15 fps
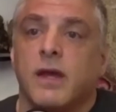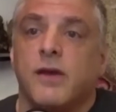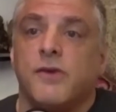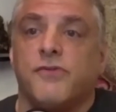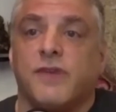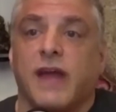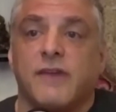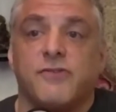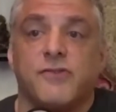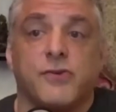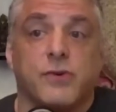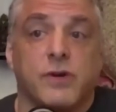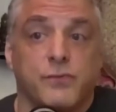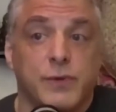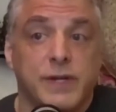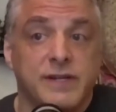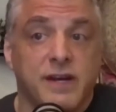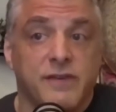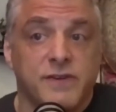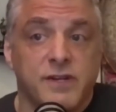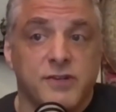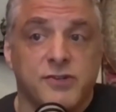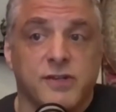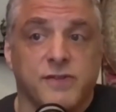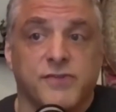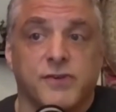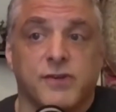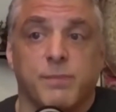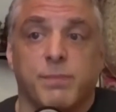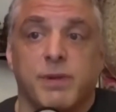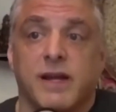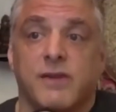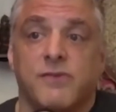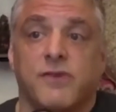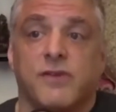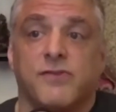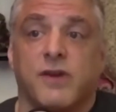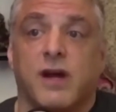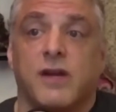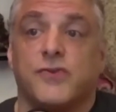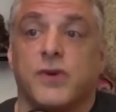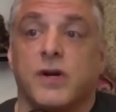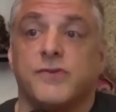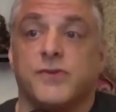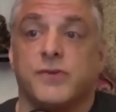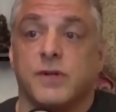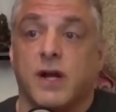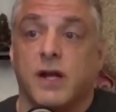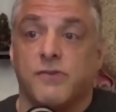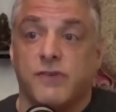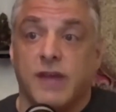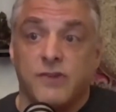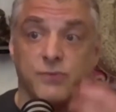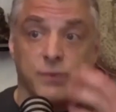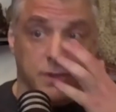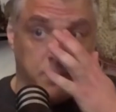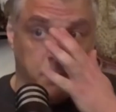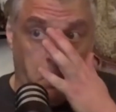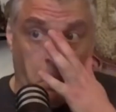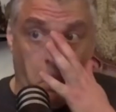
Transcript: statutory redefinition of certain plants as non drugs or non scheduled,